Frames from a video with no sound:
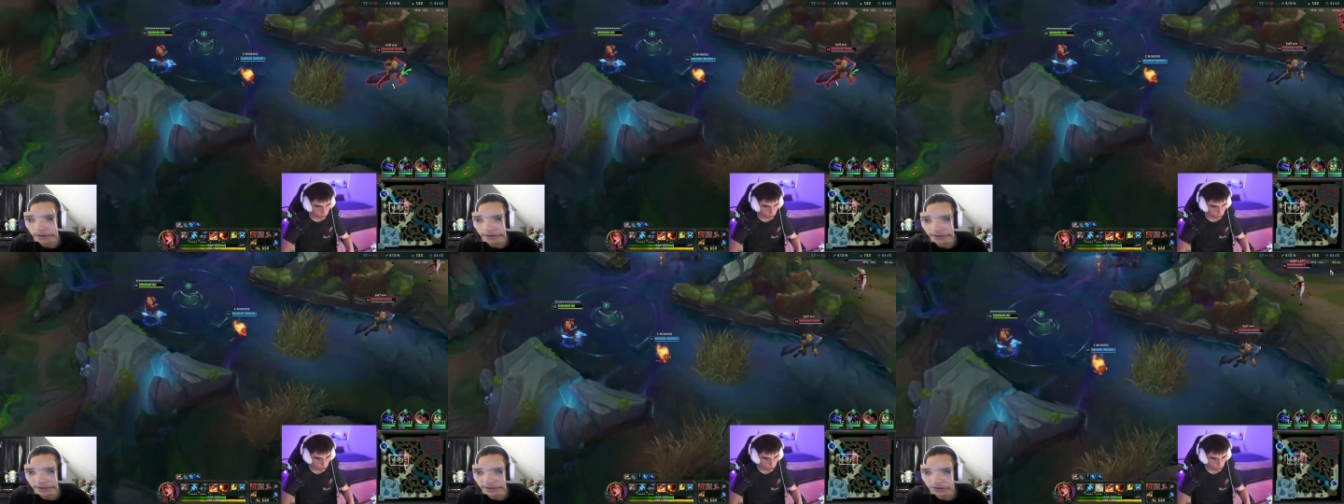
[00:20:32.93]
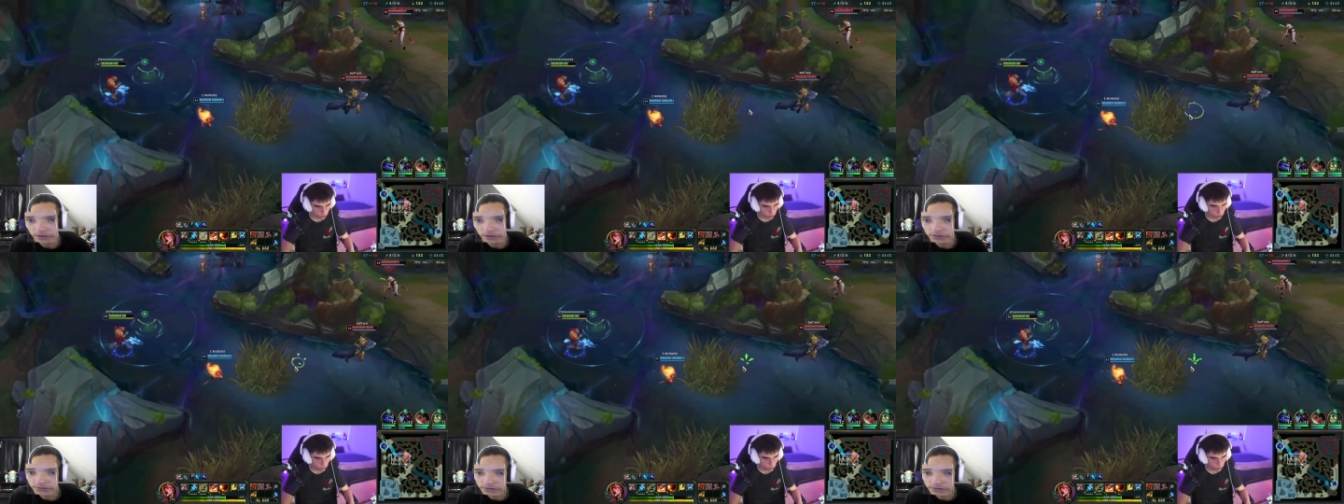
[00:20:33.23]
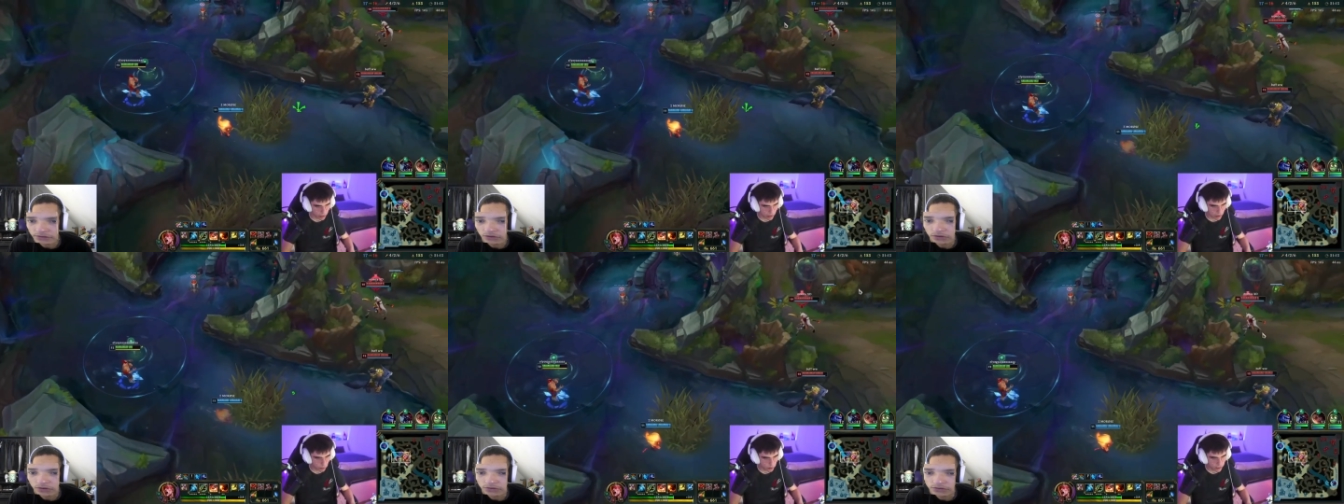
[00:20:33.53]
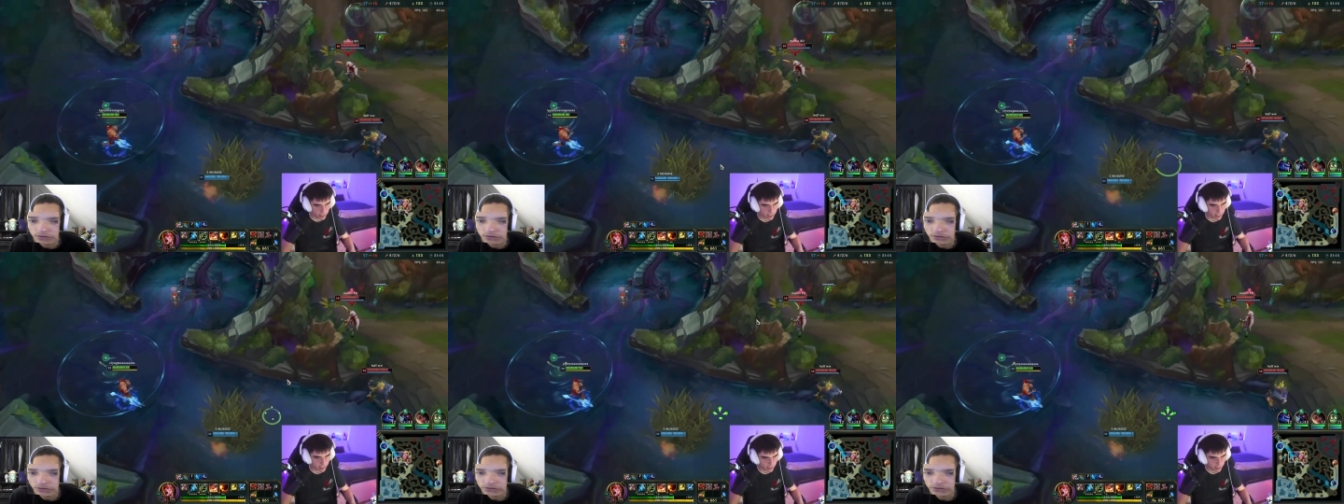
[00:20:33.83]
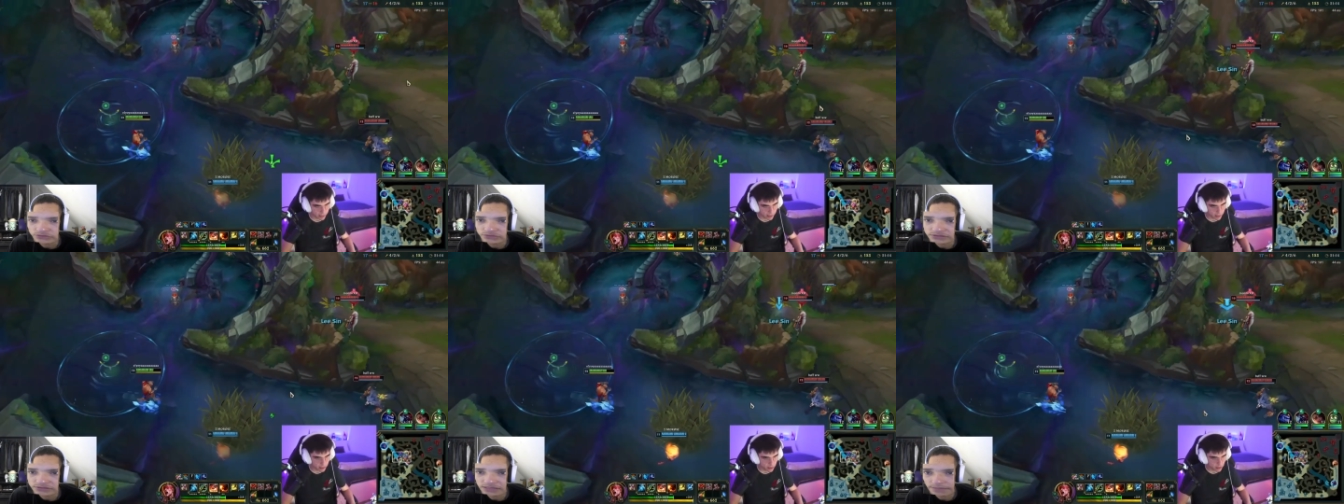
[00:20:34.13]
you can, you can do
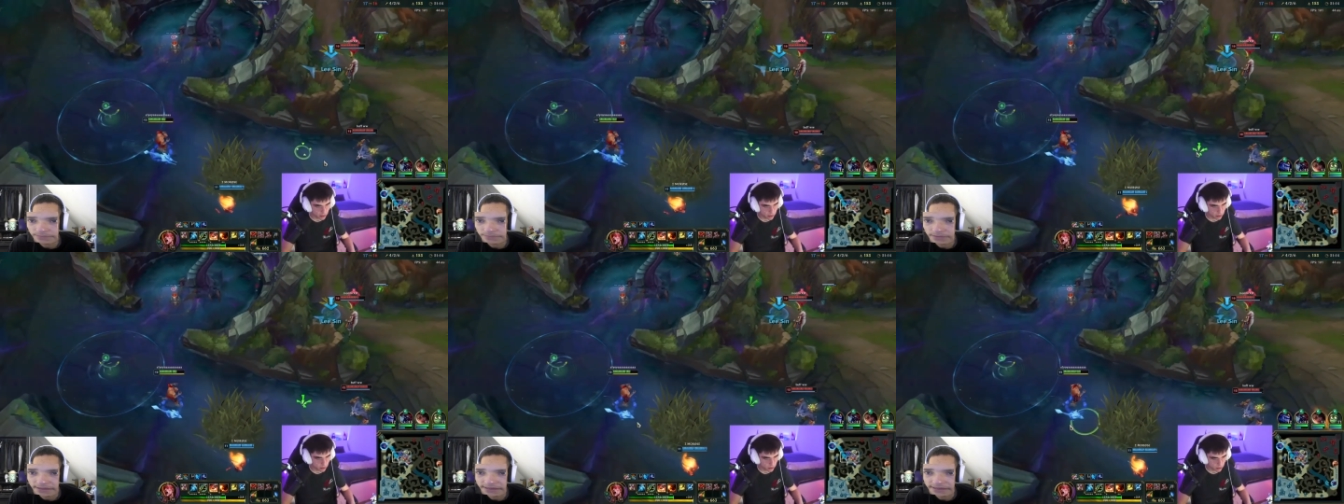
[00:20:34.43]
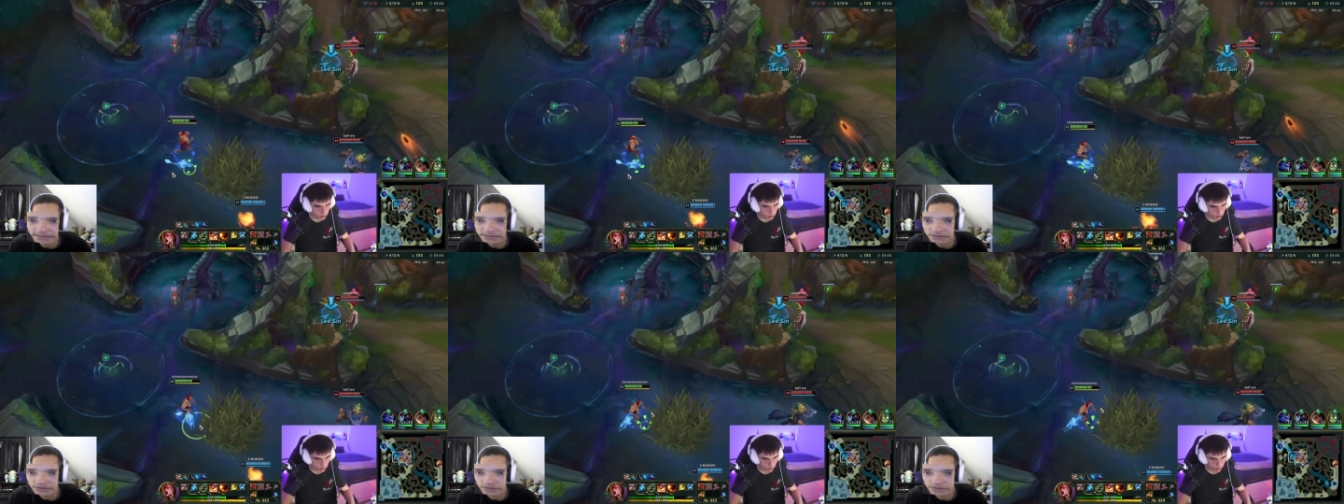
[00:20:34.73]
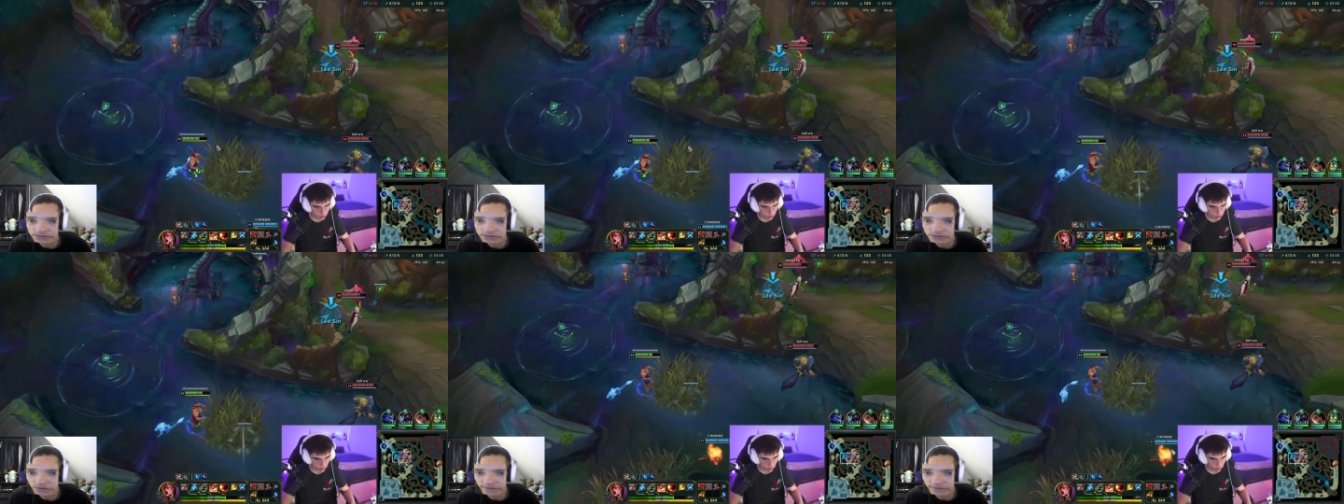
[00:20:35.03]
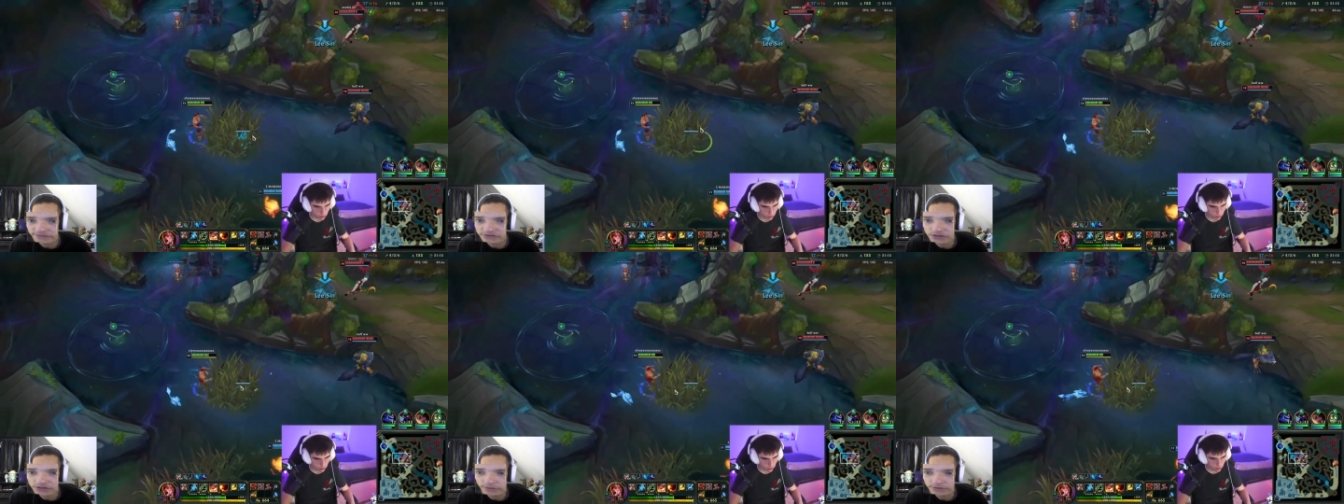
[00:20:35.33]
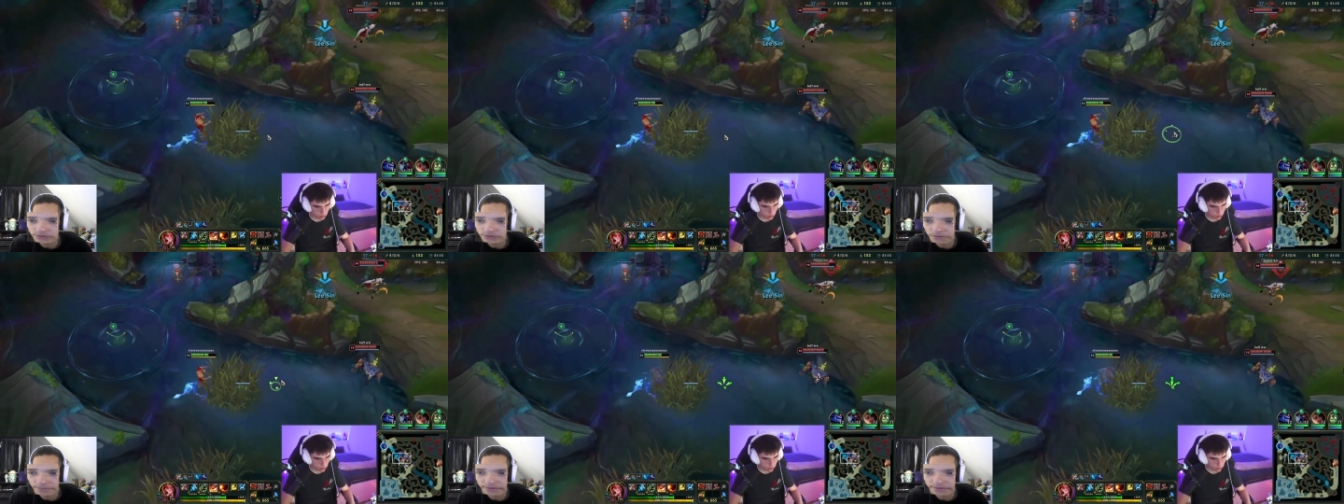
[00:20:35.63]
those risky plays because you have so
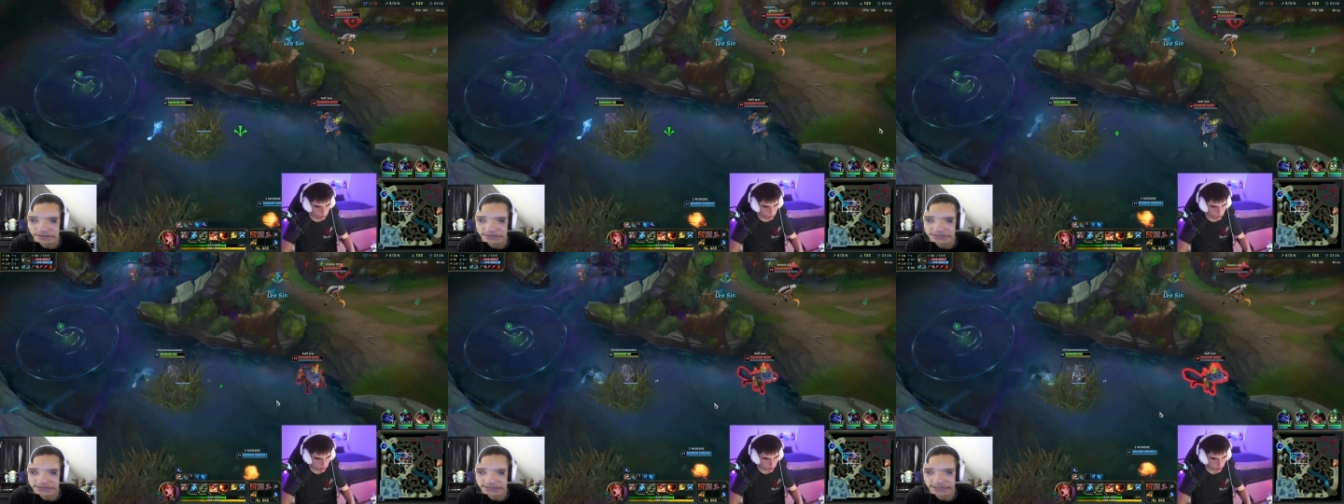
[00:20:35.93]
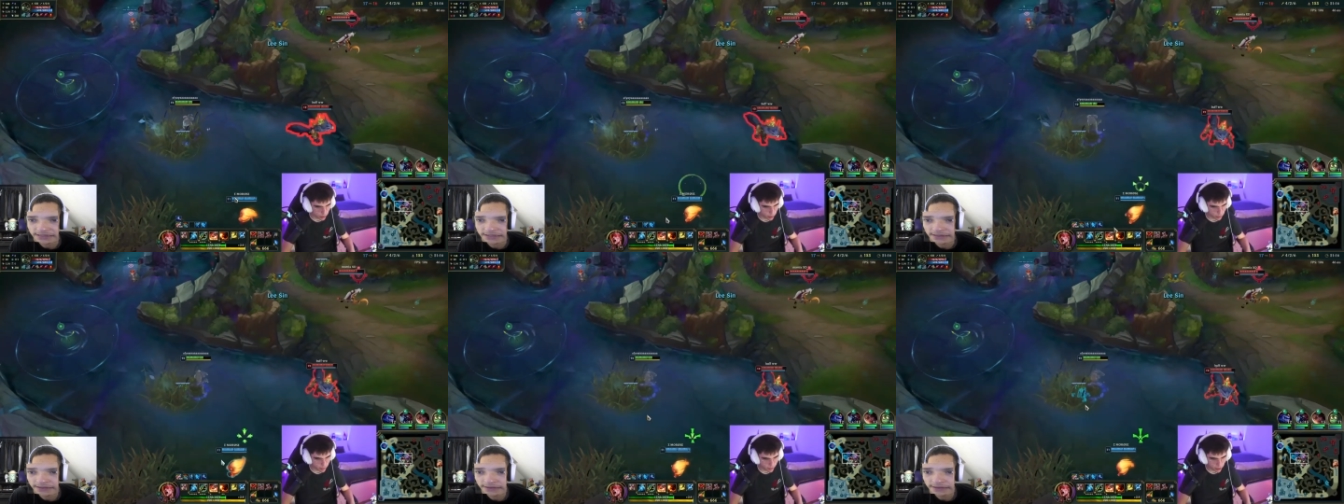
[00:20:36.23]
much mobility.